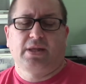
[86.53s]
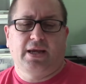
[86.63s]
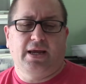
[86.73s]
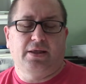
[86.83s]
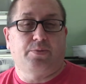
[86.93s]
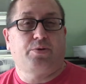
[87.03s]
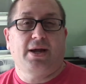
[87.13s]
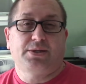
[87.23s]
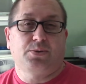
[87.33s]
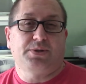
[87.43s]
and the
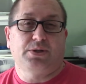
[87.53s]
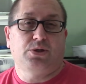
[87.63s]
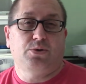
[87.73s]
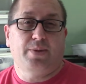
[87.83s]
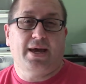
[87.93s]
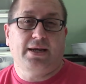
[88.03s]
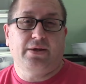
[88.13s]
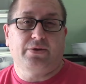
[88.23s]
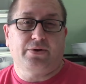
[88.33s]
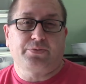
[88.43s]
price wasn't too bad either.